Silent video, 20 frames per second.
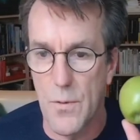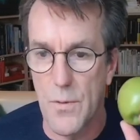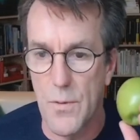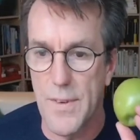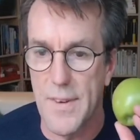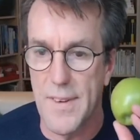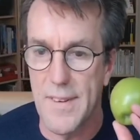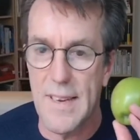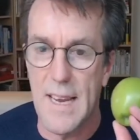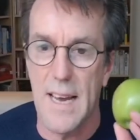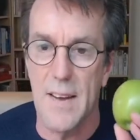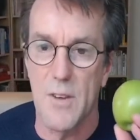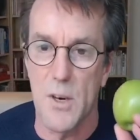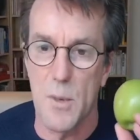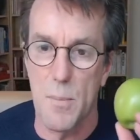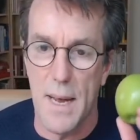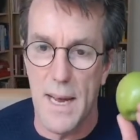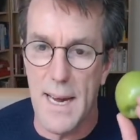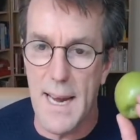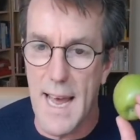discovered
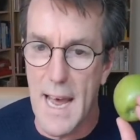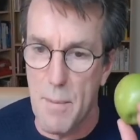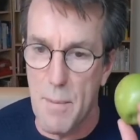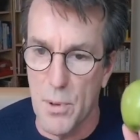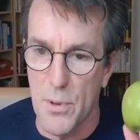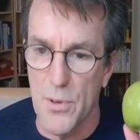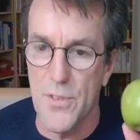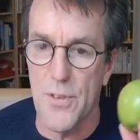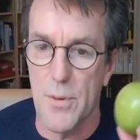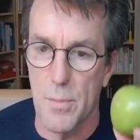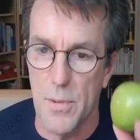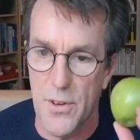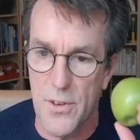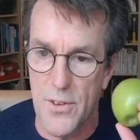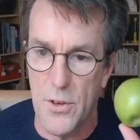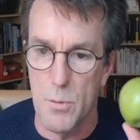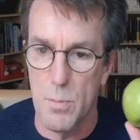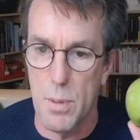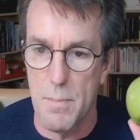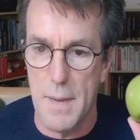about apples from the
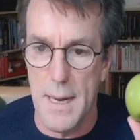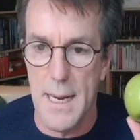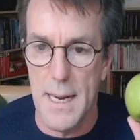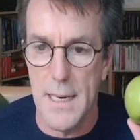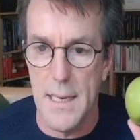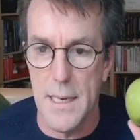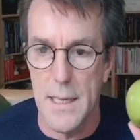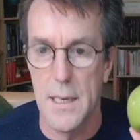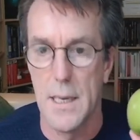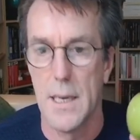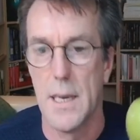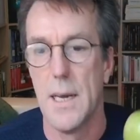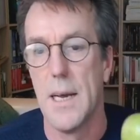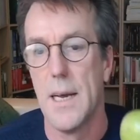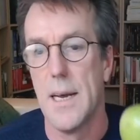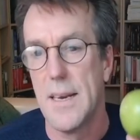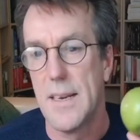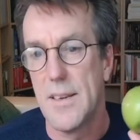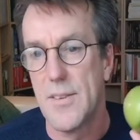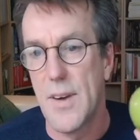supermarket
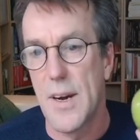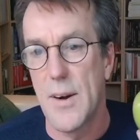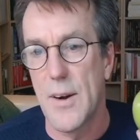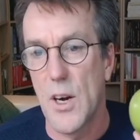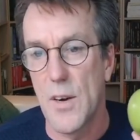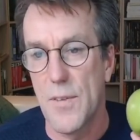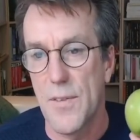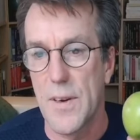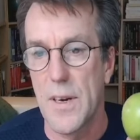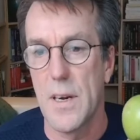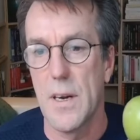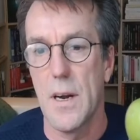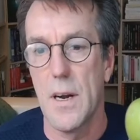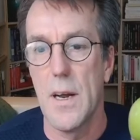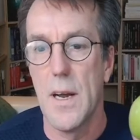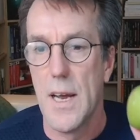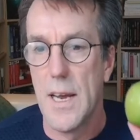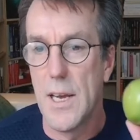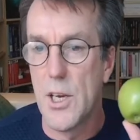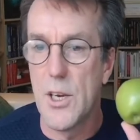is very often
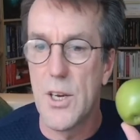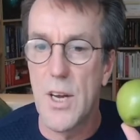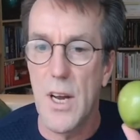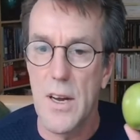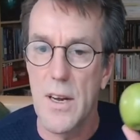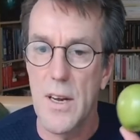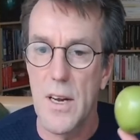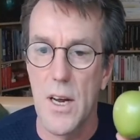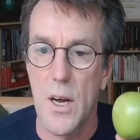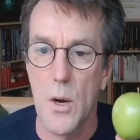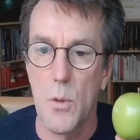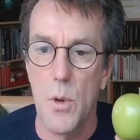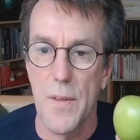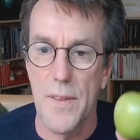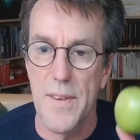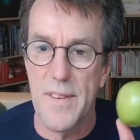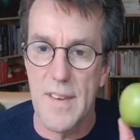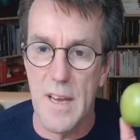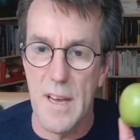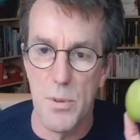you don't know what
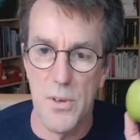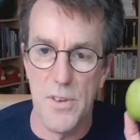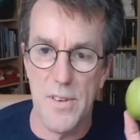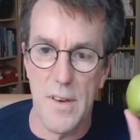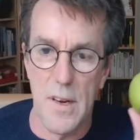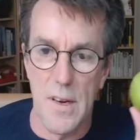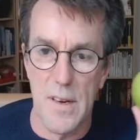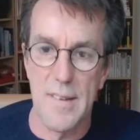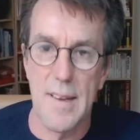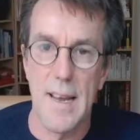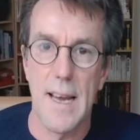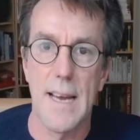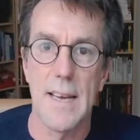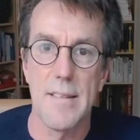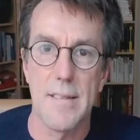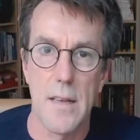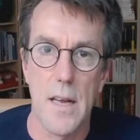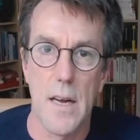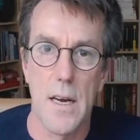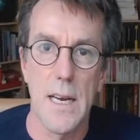this apple is going to
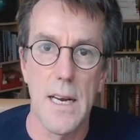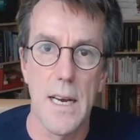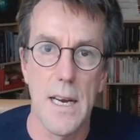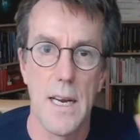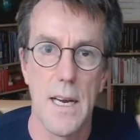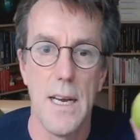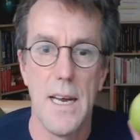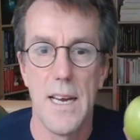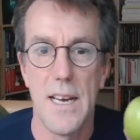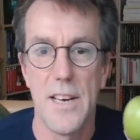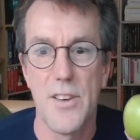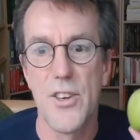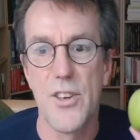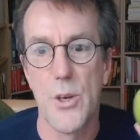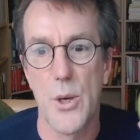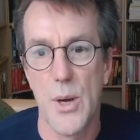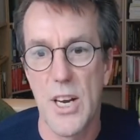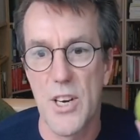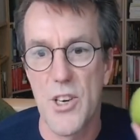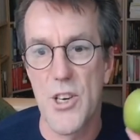taste like until
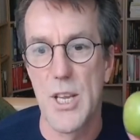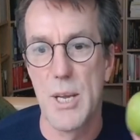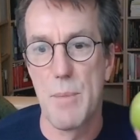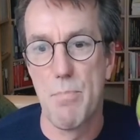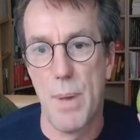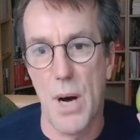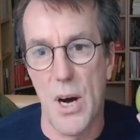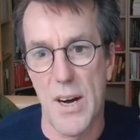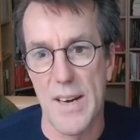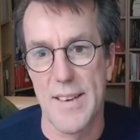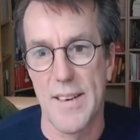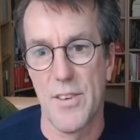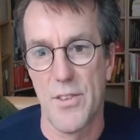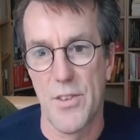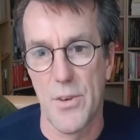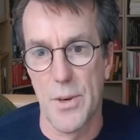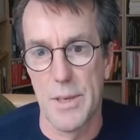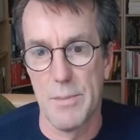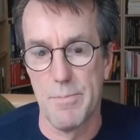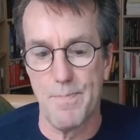you actually bite
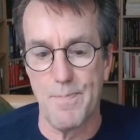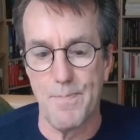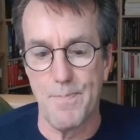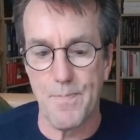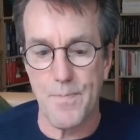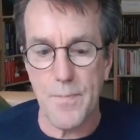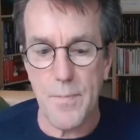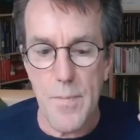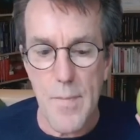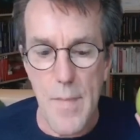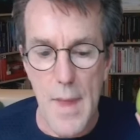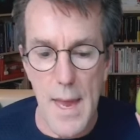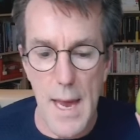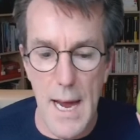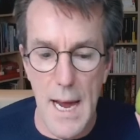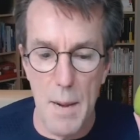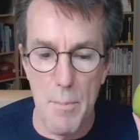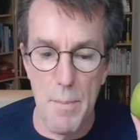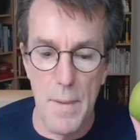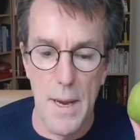into
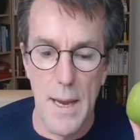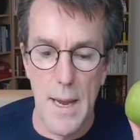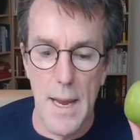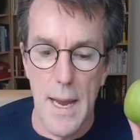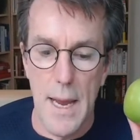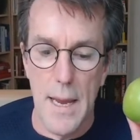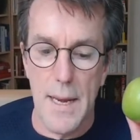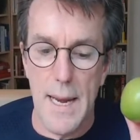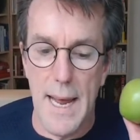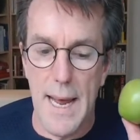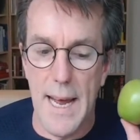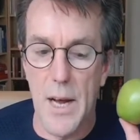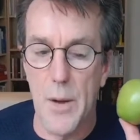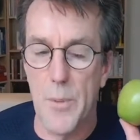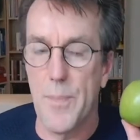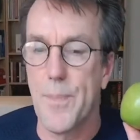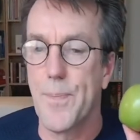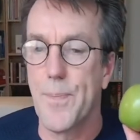it. Now,